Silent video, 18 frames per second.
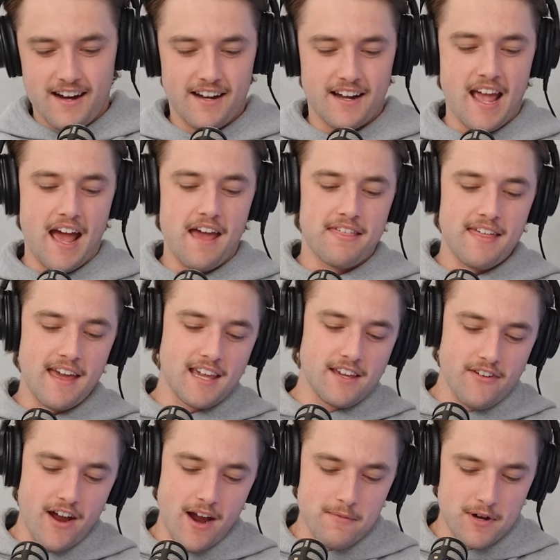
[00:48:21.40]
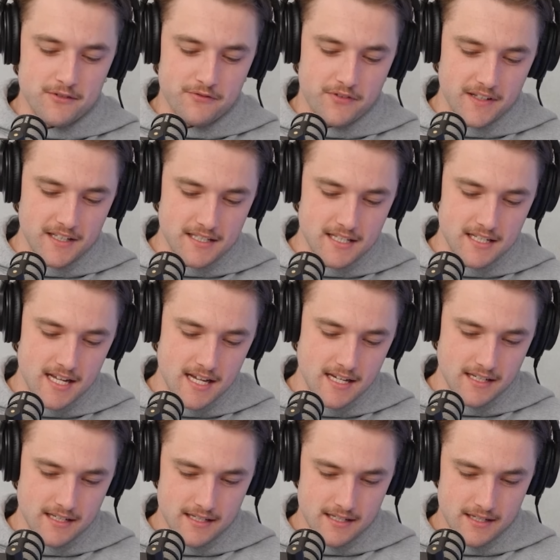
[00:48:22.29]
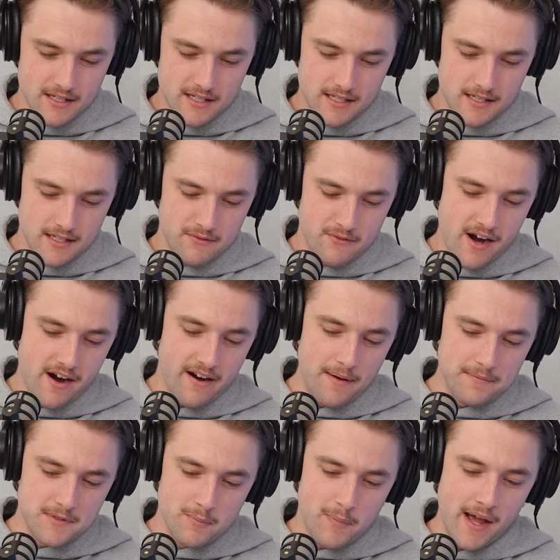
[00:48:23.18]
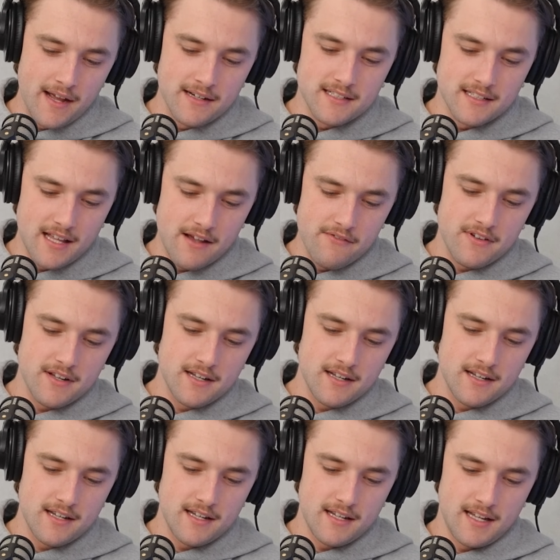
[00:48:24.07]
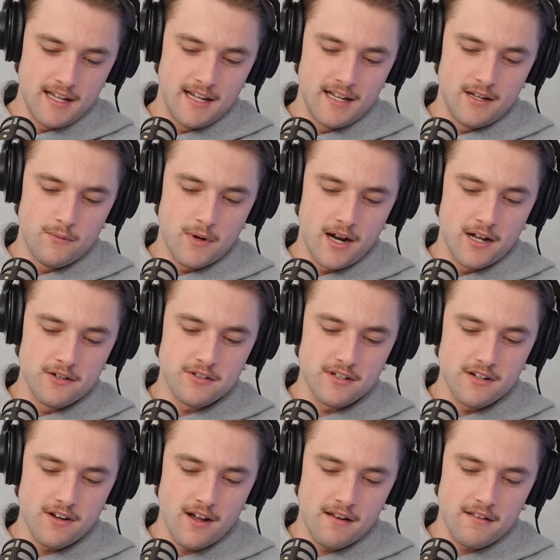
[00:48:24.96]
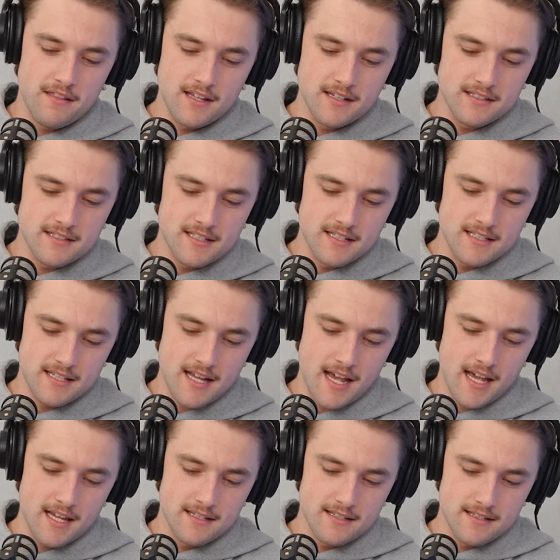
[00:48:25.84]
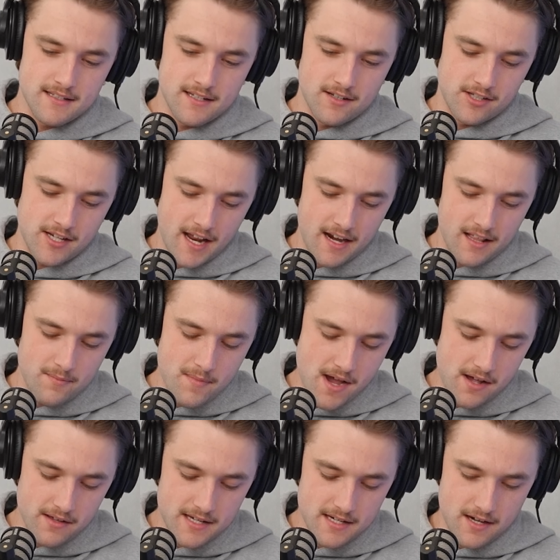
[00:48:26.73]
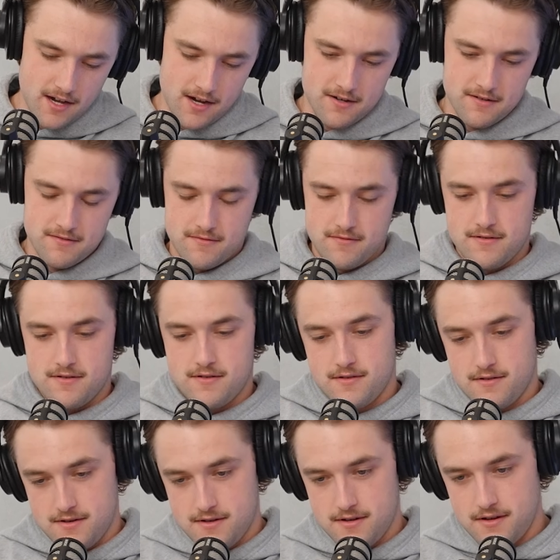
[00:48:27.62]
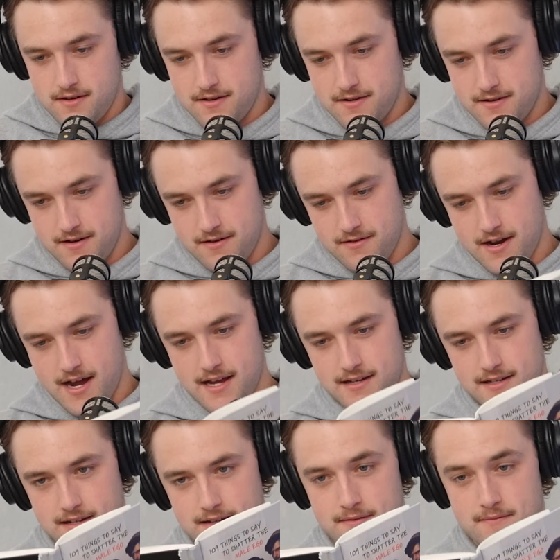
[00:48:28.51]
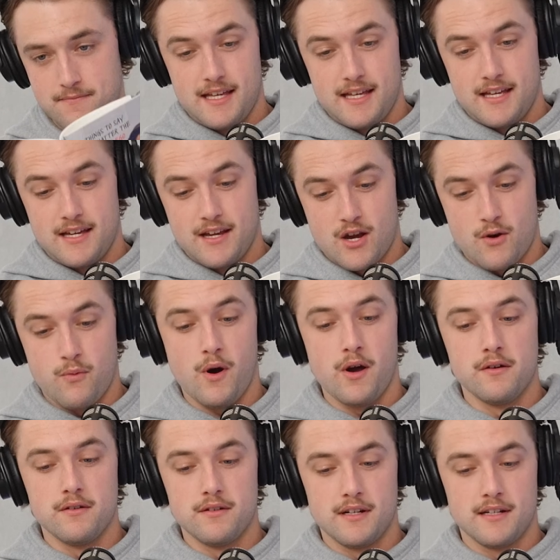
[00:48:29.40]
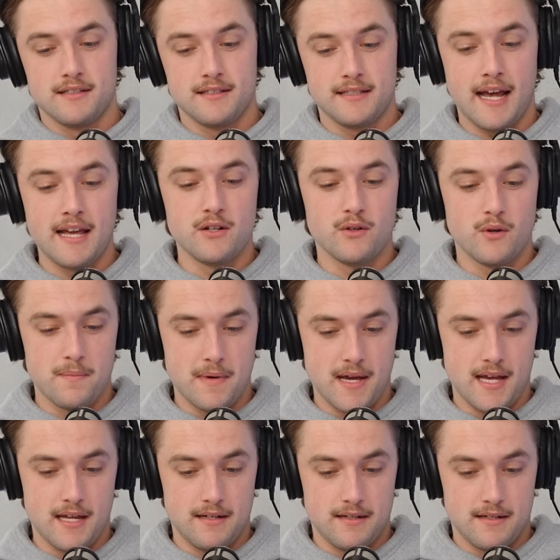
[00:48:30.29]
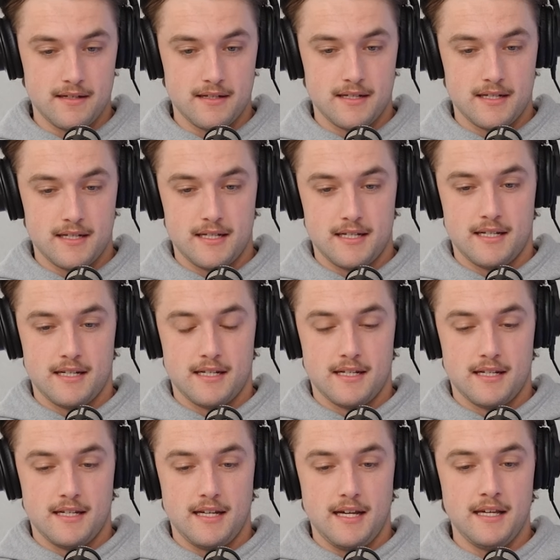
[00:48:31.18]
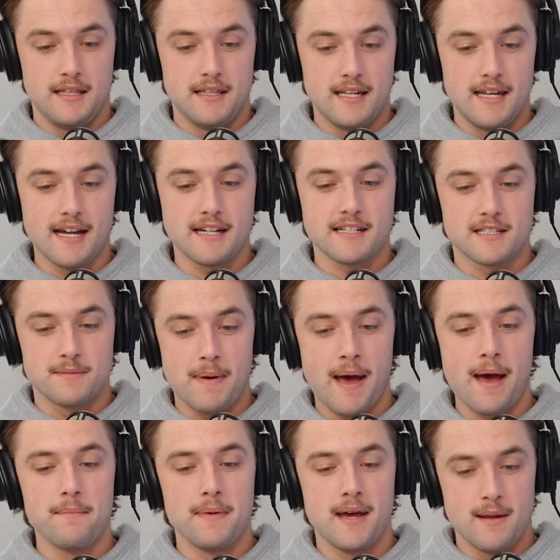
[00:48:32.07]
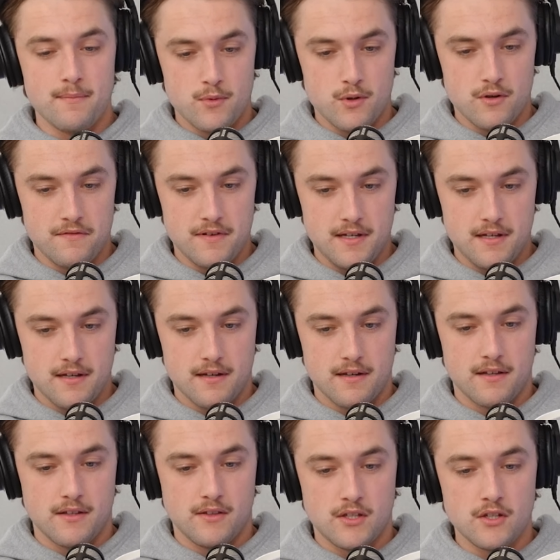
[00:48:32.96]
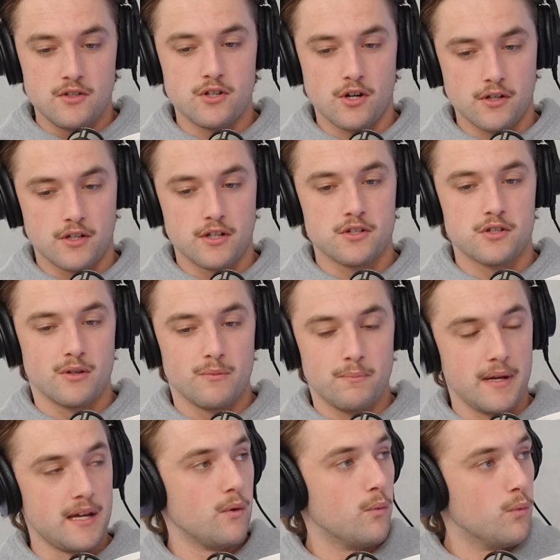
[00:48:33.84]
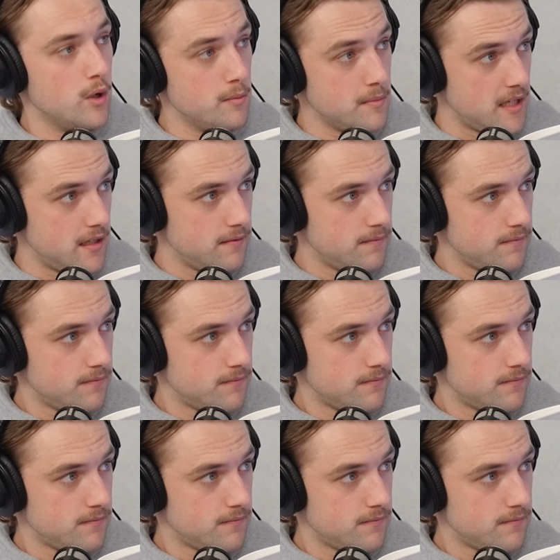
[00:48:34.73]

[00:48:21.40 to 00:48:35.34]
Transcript: Okay, thank you very much for listening. We are up to page 11 in 109 Things to Say to Shatter the Male Ego. All right. Quote, say to a man, in the next Batman movie, the Joker should be a woman.